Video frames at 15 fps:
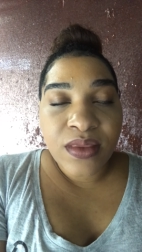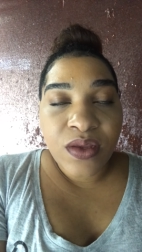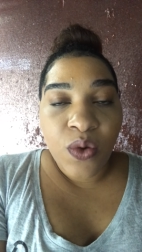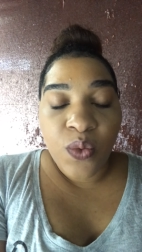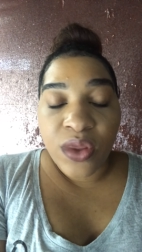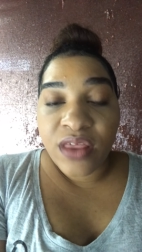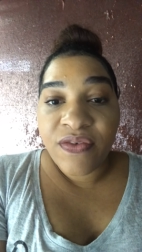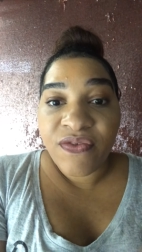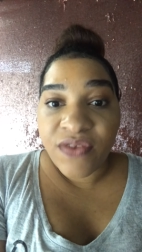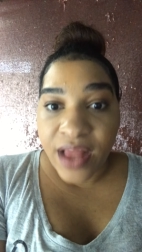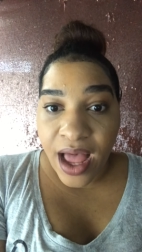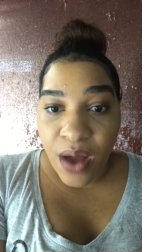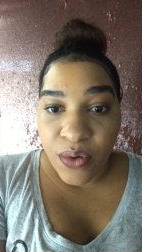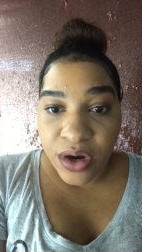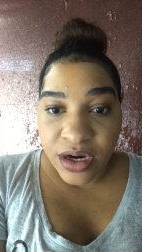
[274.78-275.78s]
with
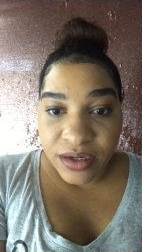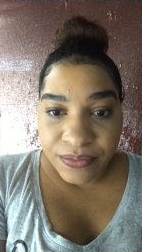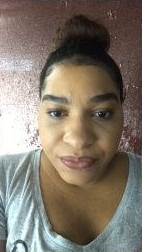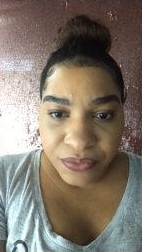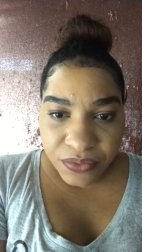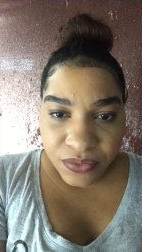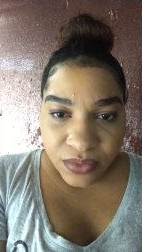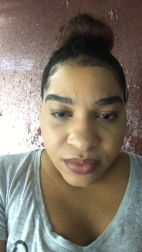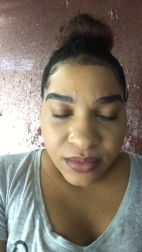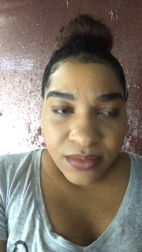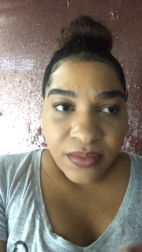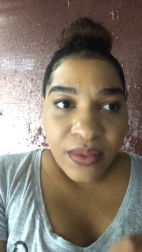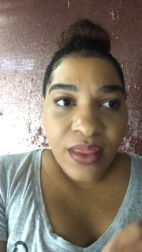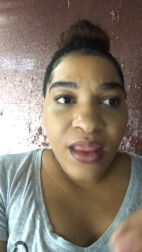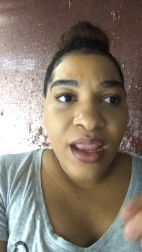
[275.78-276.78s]
flour,
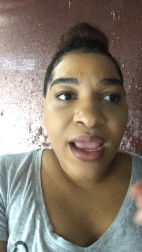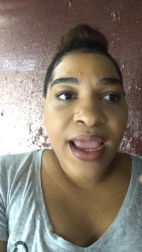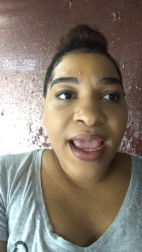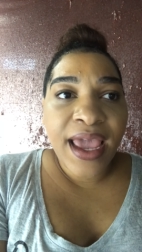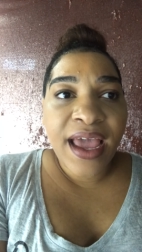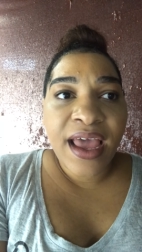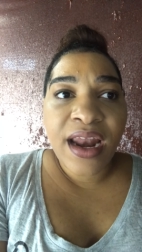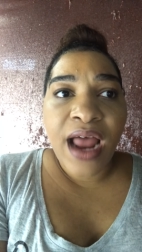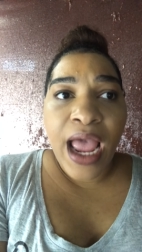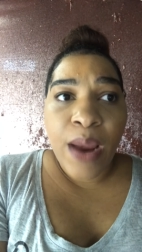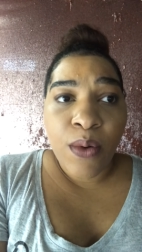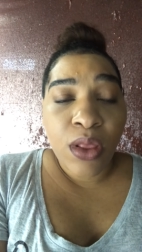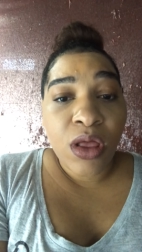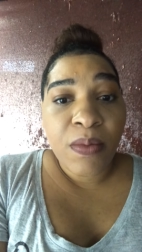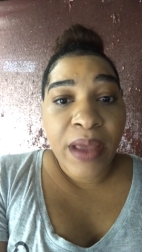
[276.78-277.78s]
and I
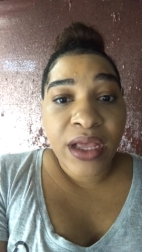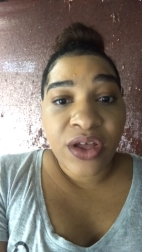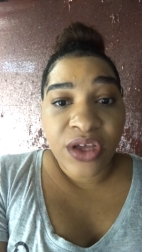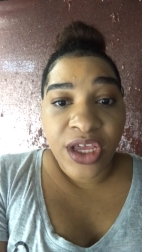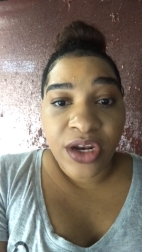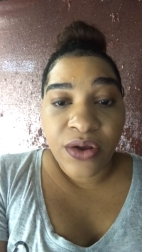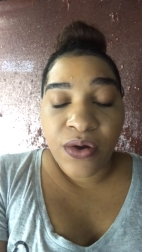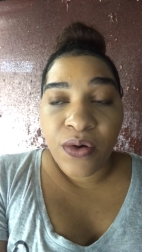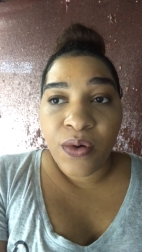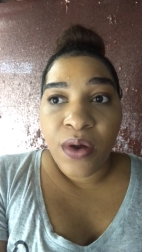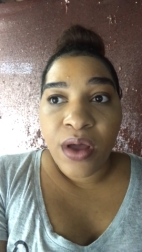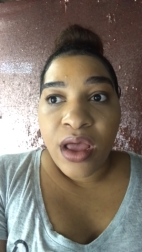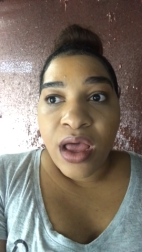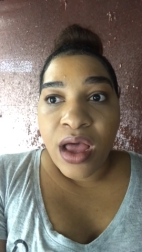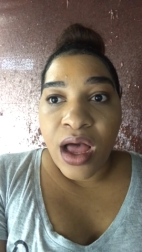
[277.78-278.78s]
roll up my cookie dough
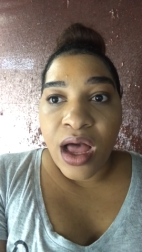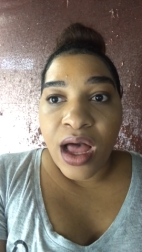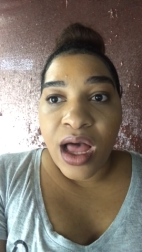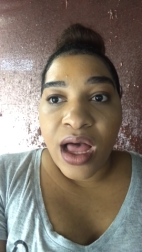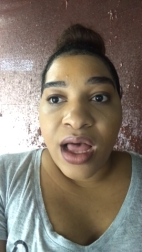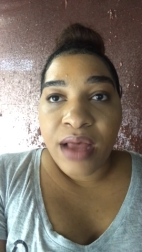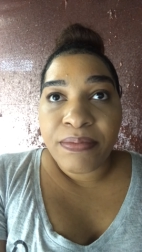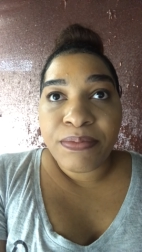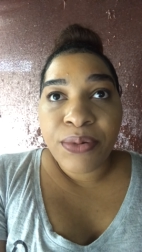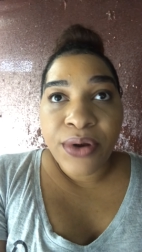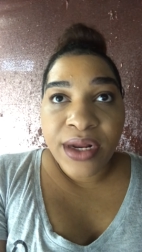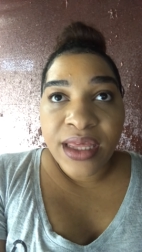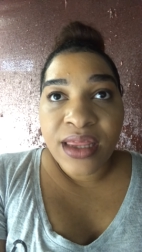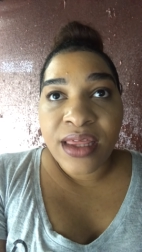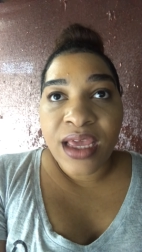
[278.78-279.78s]

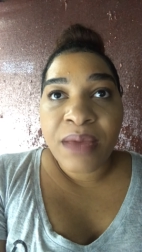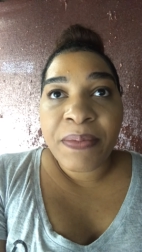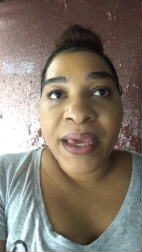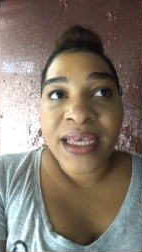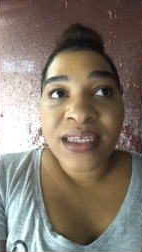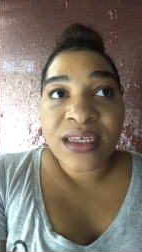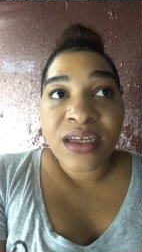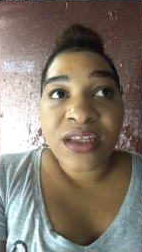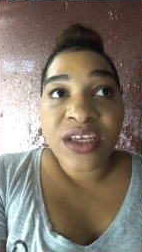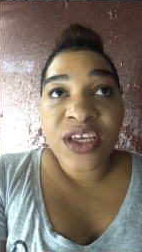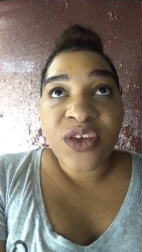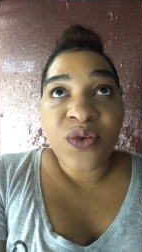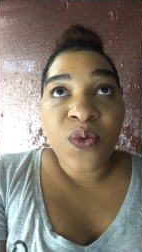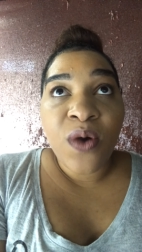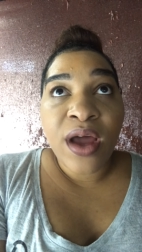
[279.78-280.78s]
pretty thick. Basically,
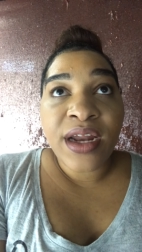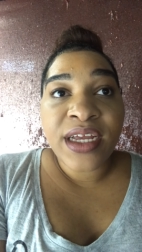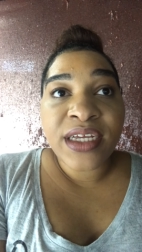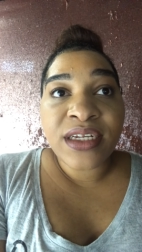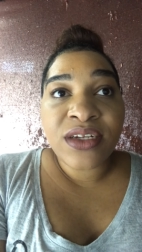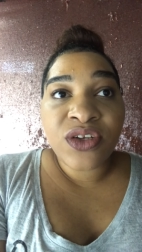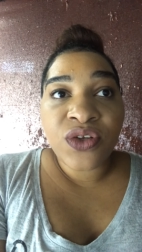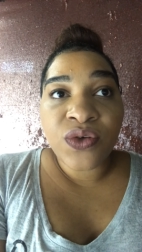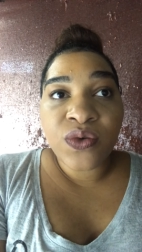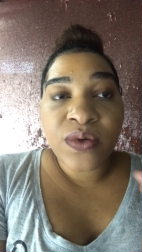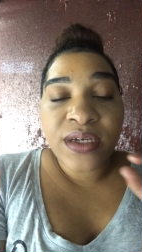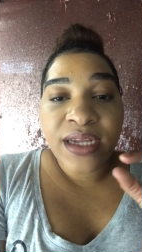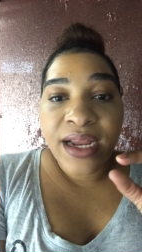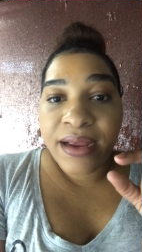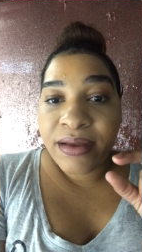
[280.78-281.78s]
you want to do
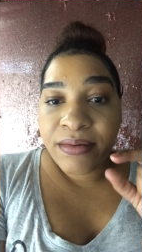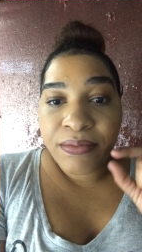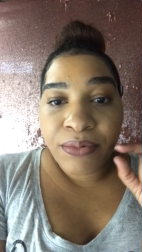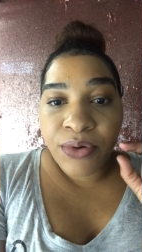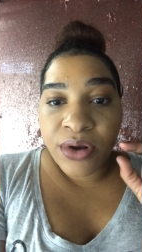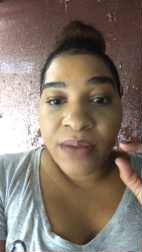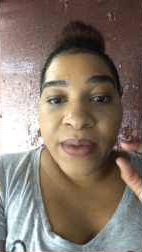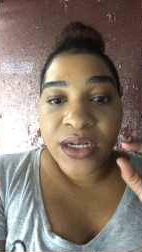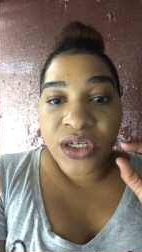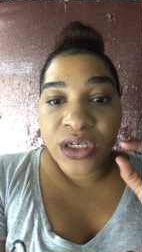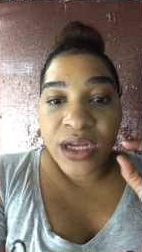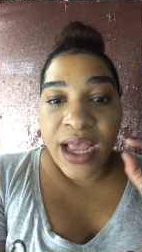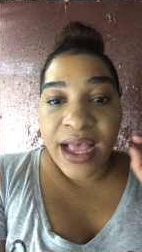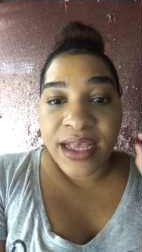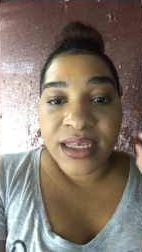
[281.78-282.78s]
it pretty much
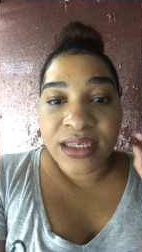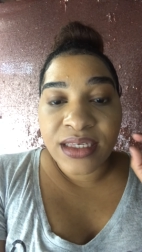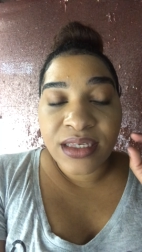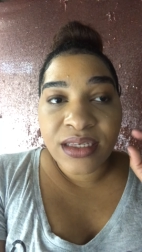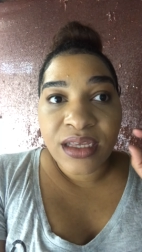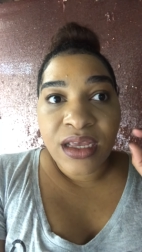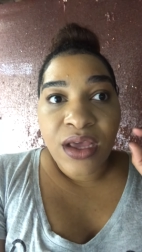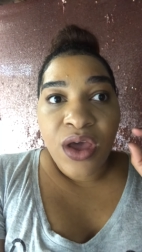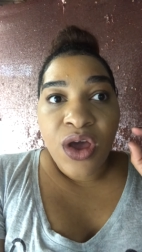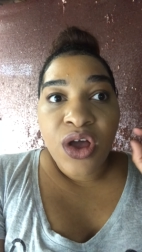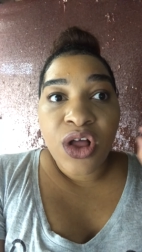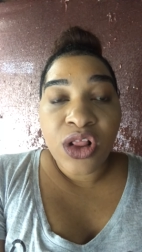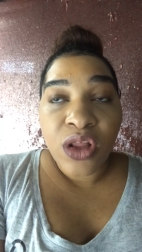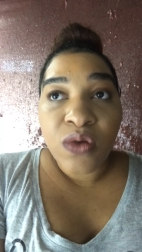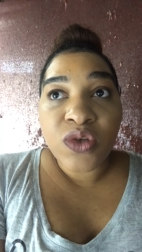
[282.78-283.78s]
as
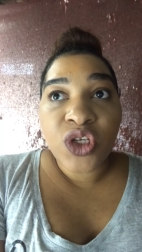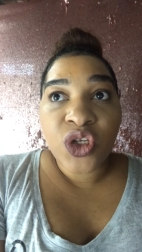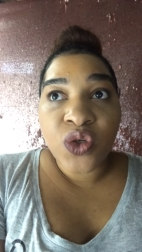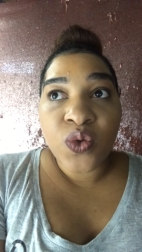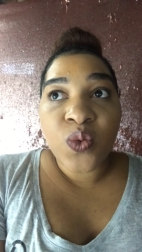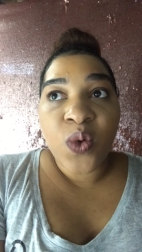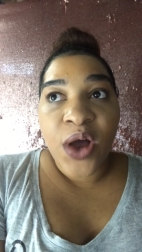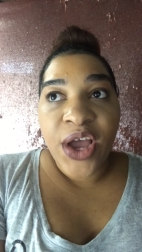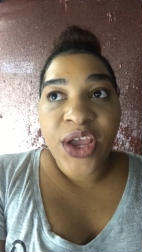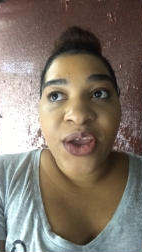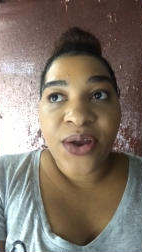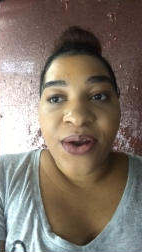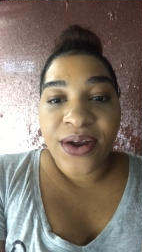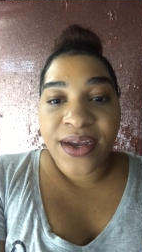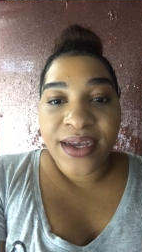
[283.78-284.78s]
close to what
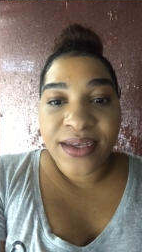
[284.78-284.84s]
your